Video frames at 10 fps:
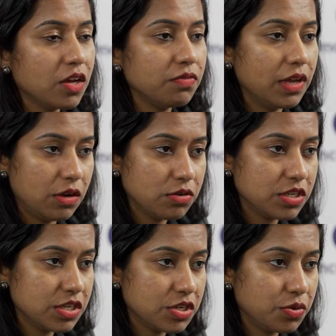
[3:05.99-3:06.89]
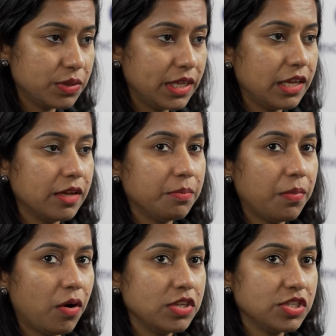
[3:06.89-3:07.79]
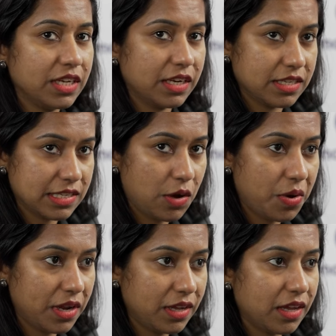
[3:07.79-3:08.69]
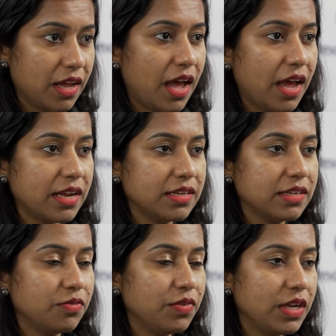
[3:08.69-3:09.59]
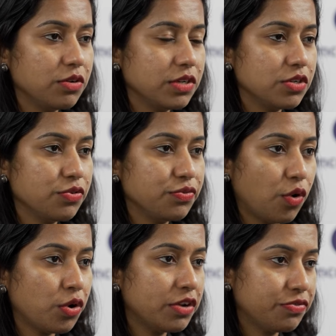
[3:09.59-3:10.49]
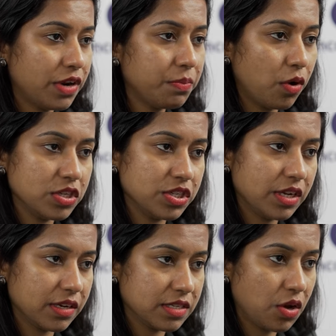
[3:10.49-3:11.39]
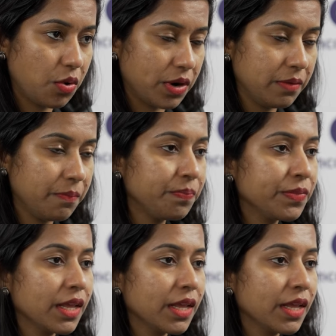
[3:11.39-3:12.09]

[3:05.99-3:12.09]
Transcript: We looked into the polygenic risk scoring, and we looked into four different polygenic risk scoring: